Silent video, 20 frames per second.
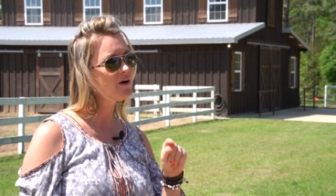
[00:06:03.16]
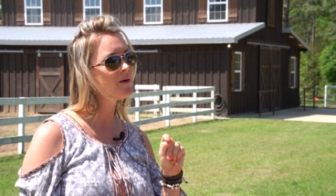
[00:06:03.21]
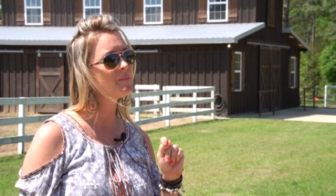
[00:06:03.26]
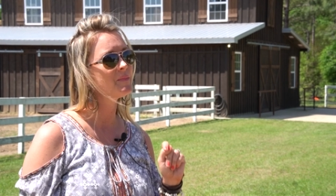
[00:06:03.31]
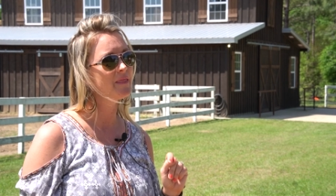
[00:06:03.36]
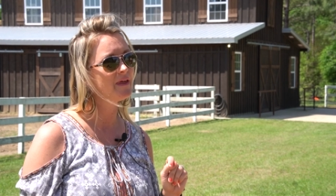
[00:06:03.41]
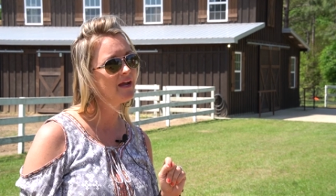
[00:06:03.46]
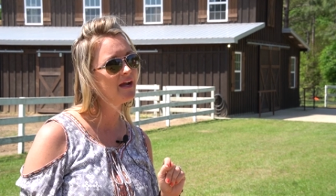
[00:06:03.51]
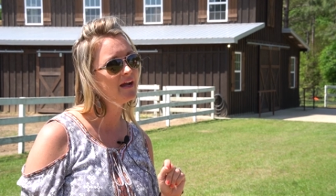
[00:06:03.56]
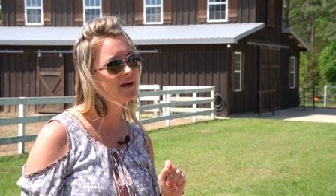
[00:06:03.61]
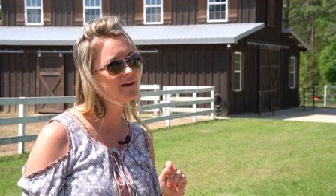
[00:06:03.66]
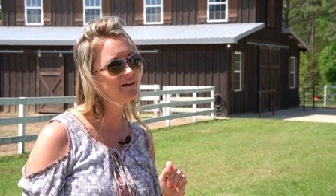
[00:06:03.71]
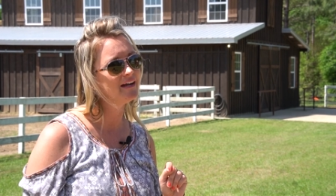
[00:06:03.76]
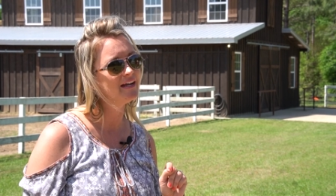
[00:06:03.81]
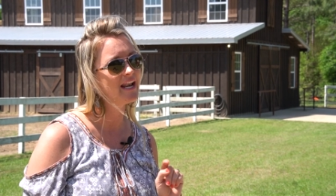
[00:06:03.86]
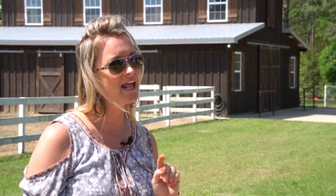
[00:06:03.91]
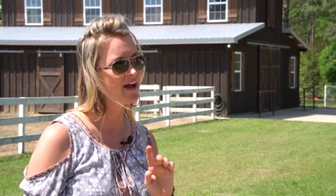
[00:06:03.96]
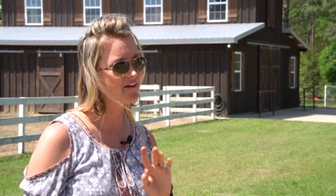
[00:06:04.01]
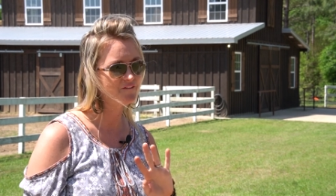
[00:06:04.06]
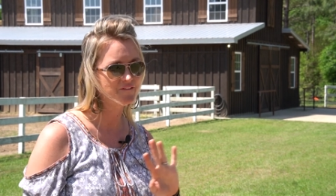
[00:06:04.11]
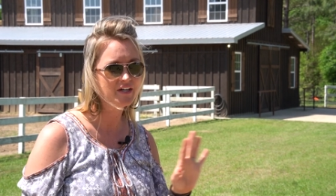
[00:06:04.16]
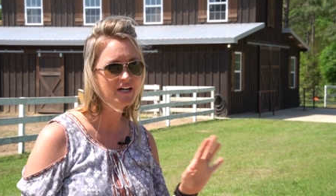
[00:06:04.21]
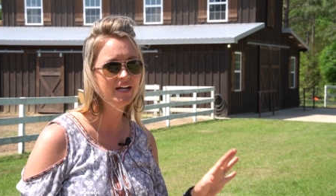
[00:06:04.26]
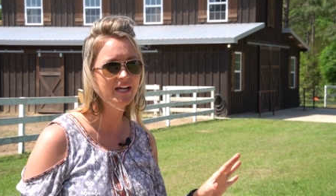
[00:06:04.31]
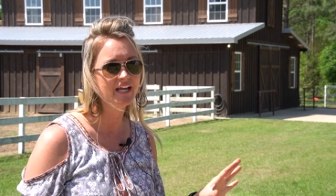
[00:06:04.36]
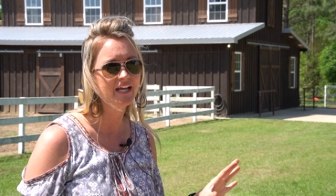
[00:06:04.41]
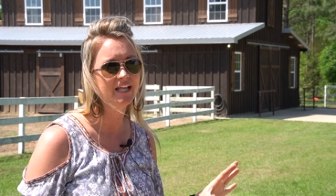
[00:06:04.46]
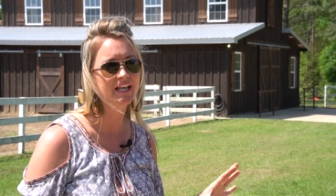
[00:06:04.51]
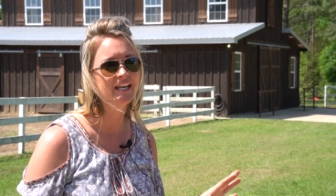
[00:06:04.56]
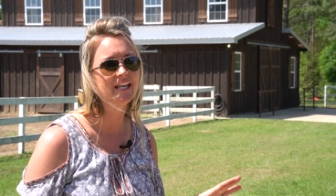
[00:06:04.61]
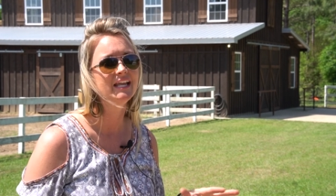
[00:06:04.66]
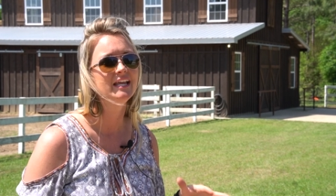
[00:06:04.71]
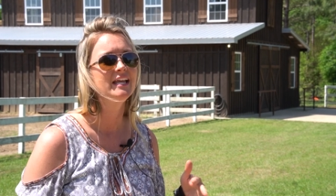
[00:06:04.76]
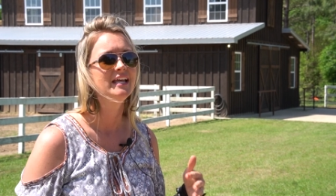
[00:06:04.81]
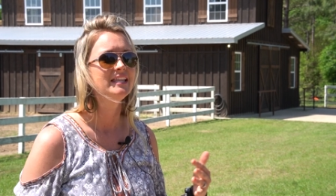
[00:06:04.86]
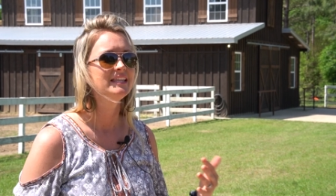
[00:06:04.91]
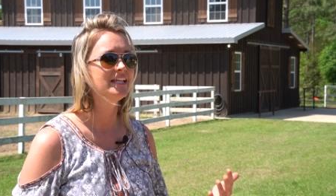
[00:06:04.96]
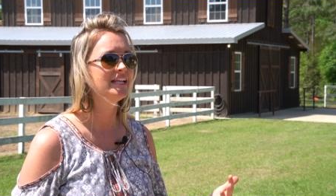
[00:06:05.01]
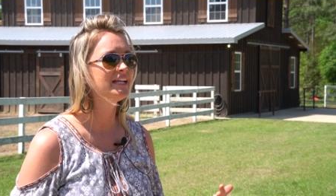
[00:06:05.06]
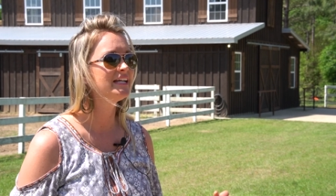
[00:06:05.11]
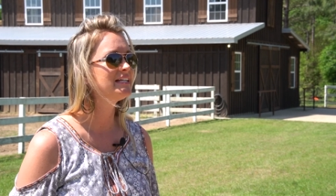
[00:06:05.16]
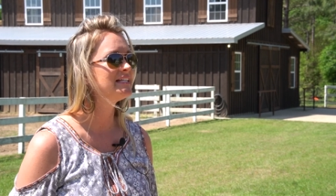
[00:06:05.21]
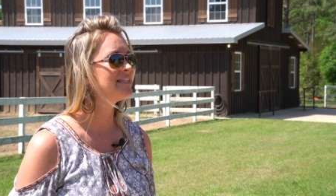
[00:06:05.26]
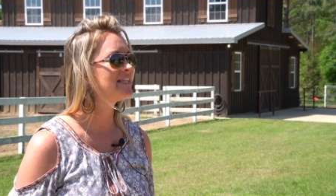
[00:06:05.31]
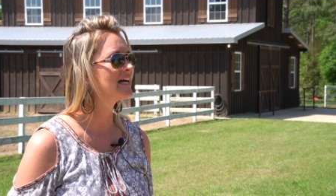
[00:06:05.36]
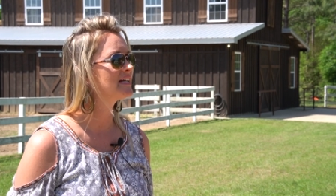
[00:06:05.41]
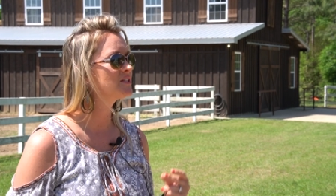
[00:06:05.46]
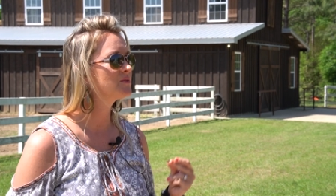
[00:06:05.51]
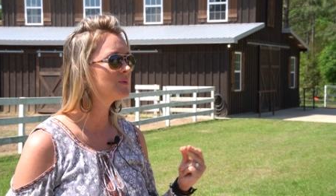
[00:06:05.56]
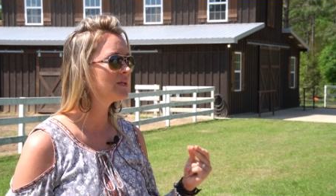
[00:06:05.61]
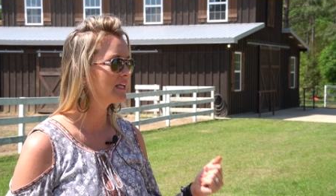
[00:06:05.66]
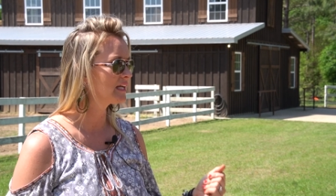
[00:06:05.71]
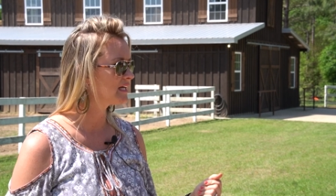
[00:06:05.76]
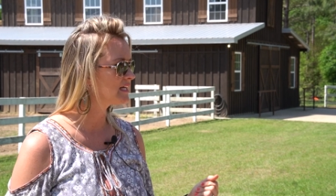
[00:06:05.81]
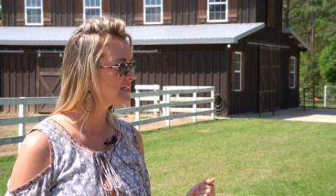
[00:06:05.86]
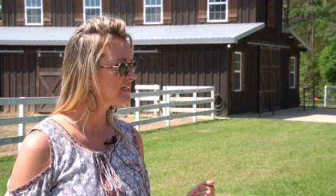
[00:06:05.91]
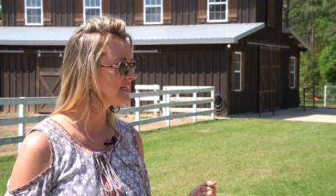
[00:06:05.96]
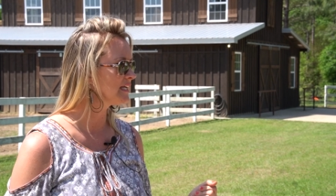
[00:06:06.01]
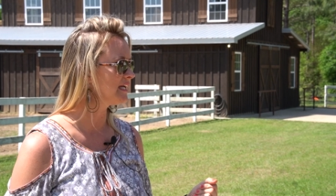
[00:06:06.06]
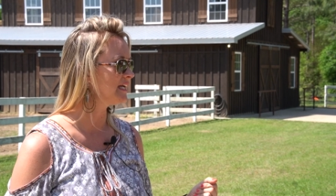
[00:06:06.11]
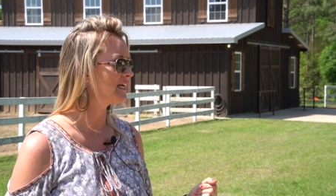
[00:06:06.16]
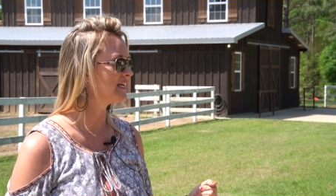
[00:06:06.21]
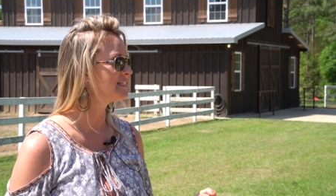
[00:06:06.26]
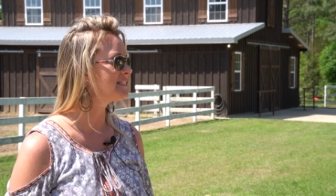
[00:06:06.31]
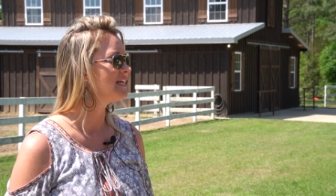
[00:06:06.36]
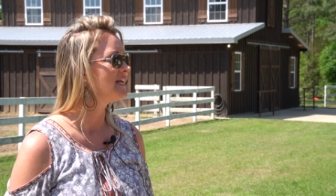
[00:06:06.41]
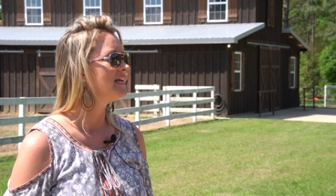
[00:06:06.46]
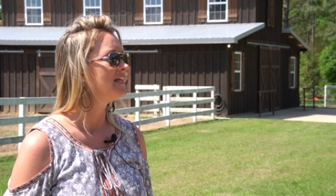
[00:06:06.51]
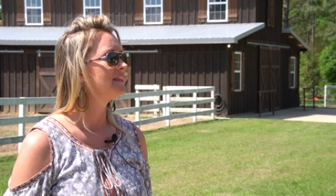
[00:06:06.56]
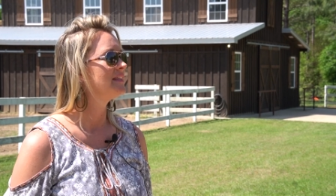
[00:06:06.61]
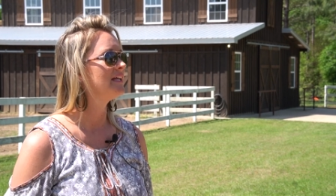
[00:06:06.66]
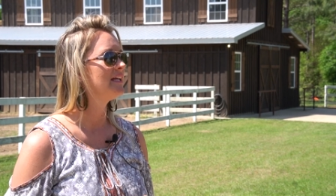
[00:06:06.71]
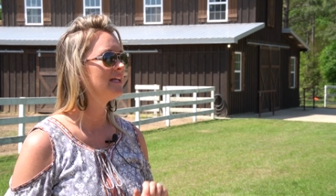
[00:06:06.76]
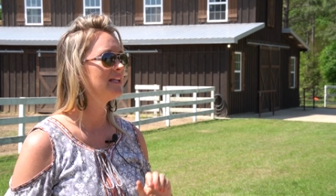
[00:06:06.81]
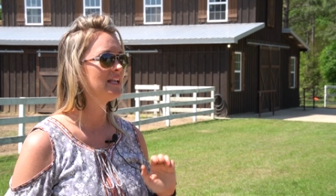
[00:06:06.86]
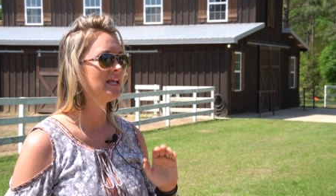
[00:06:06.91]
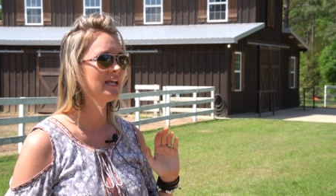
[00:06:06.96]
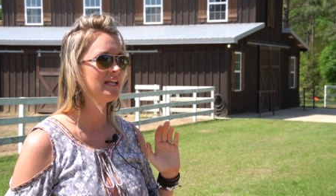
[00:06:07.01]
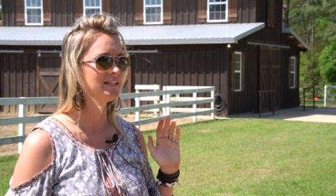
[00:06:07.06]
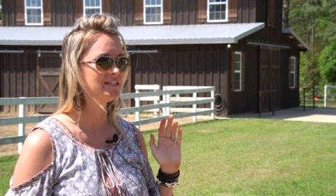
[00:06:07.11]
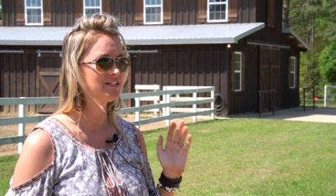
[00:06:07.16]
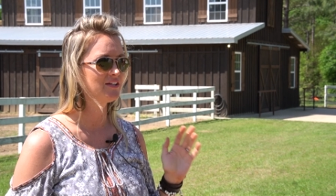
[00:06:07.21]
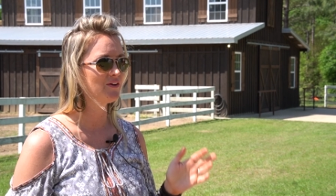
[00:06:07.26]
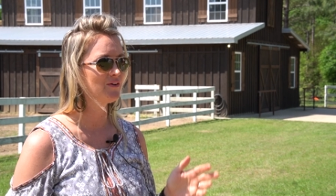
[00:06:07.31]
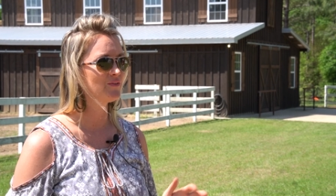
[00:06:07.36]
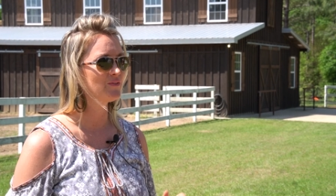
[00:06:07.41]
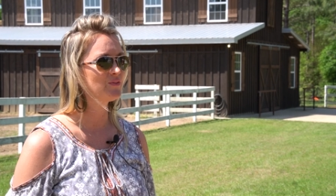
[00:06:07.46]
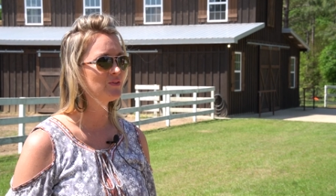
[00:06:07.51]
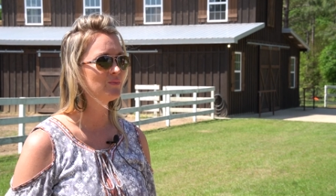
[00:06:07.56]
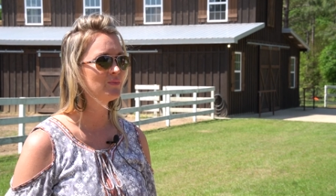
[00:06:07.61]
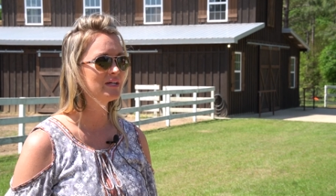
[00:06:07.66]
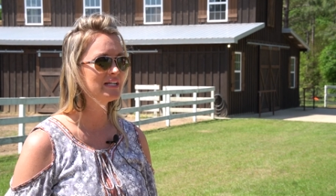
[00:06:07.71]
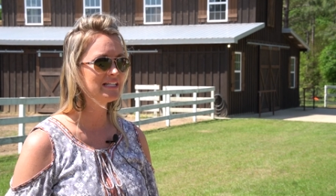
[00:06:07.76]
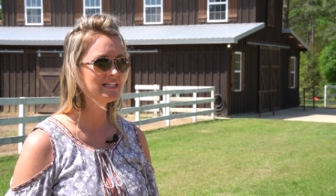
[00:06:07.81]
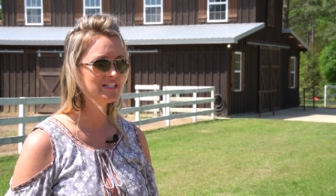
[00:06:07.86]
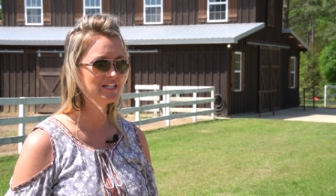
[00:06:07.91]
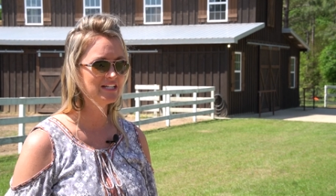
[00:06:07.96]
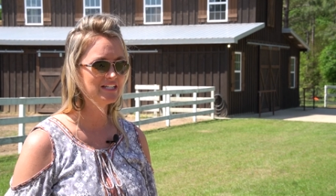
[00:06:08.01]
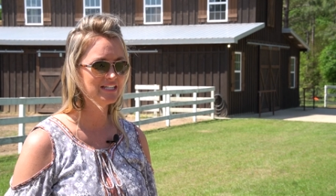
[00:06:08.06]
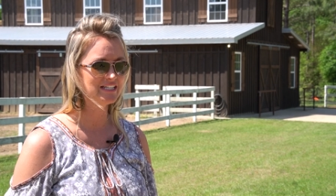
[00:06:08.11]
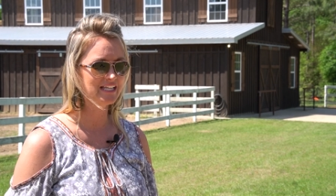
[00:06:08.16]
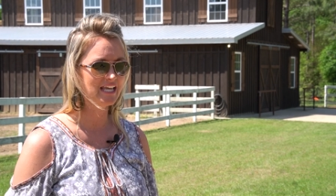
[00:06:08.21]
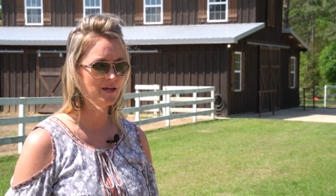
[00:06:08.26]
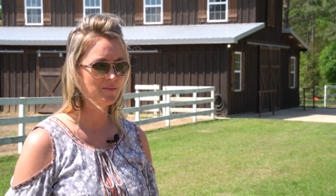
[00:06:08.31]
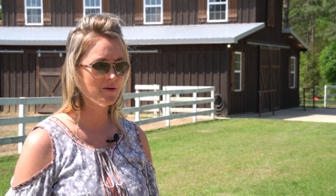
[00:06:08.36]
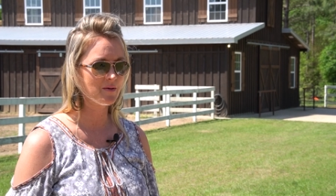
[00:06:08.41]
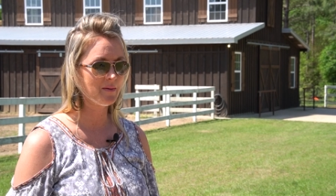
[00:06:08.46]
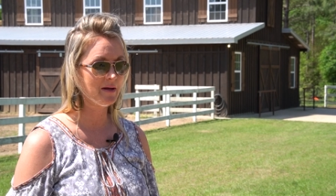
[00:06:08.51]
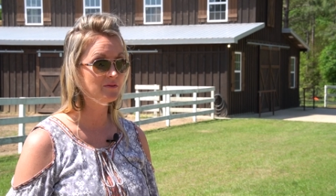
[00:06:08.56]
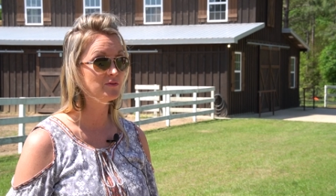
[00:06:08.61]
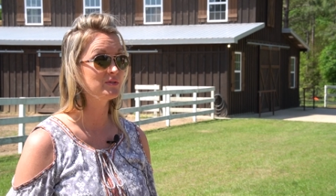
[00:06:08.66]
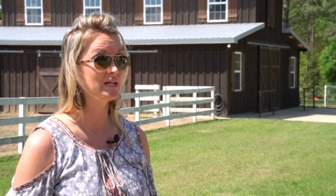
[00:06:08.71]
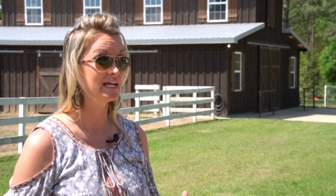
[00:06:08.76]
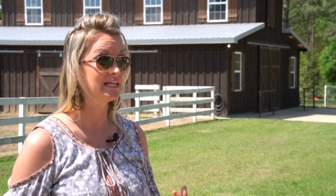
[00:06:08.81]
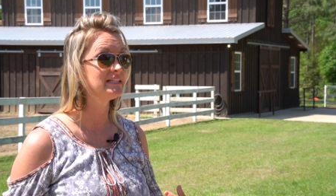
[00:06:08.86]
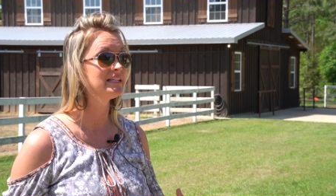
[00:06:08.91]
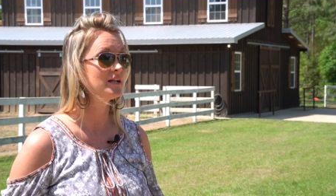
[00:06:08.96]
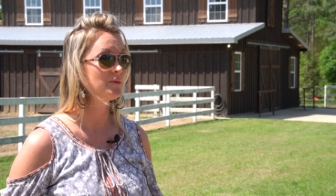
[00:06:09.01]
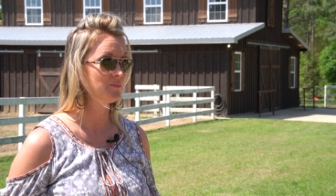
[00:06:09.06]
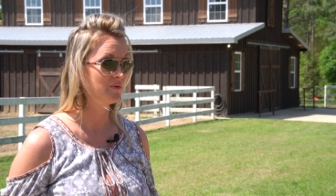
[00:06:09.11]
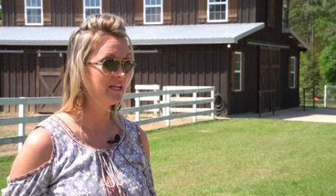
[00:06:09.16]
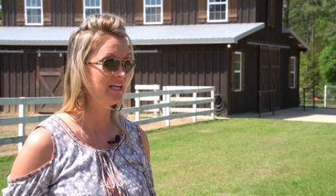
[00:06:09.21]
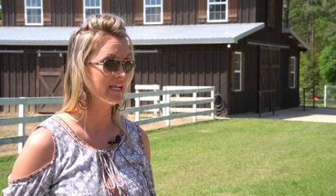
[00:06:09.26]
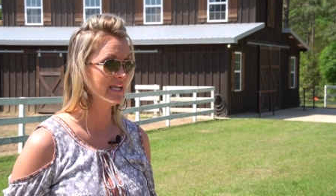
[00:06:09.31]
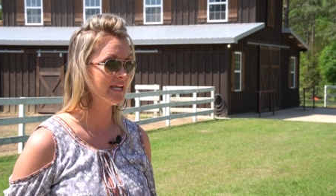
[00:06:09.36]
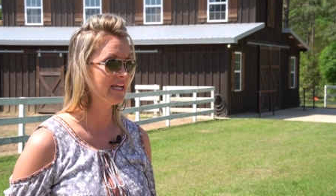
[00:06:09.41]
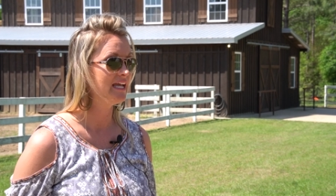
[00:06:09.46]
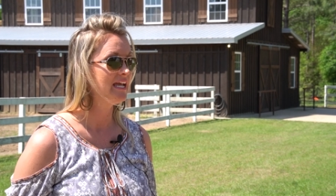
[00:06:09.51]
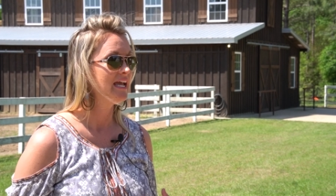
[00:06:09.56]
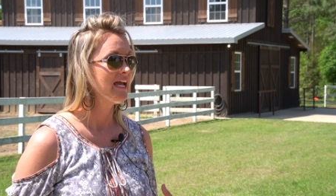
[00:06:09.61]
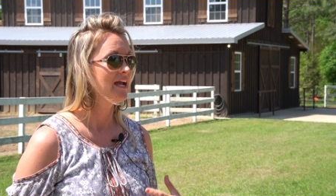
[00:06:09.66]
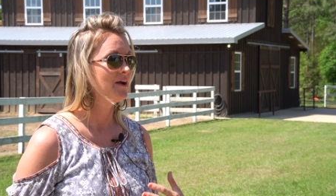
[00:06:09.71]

up there and have fun, then again, that's when it clicked that, and so the one of the judges came up after I ended up winning,